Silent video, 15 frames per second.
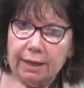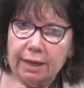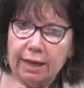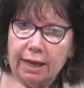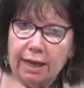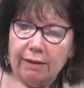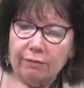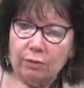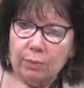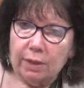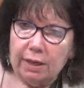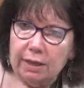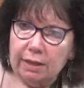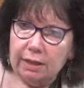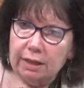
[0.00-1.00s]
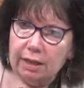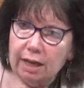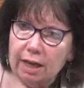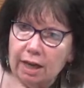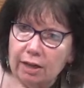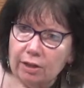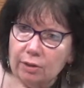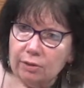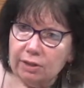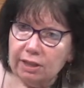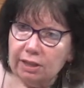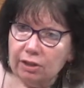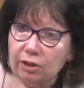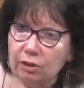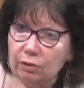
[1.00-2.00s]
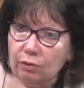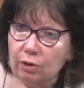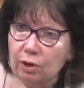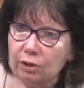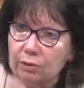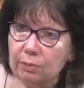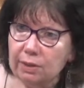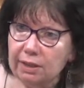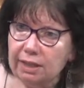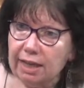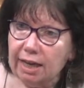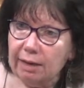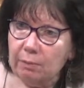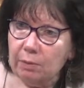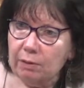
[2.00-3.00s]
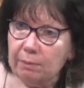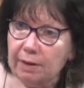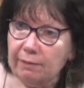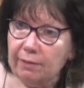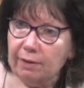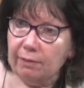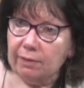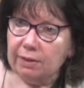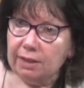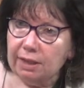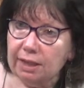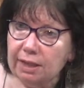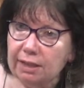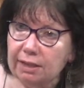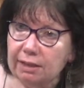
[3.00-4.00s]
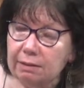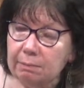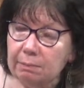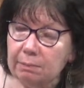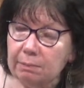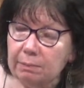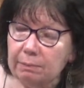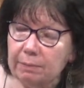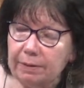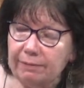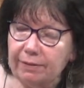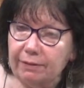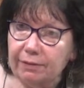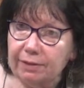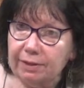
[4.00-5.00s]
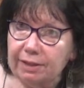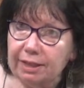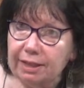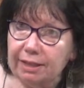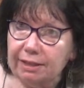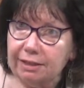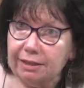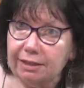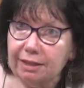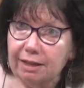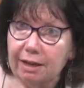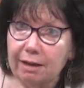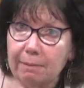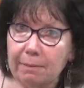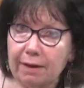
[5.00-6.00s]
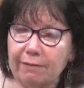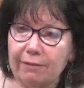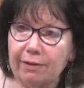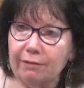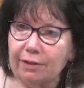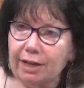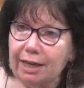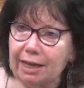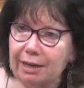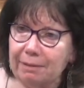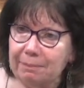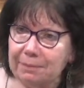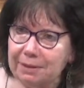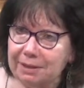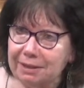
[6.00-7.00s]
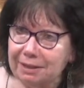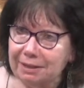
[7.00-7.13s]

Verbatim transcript: After we hung those sins on the cross, we sang one of my favorite sin, my favorite sins, my favorite hymns.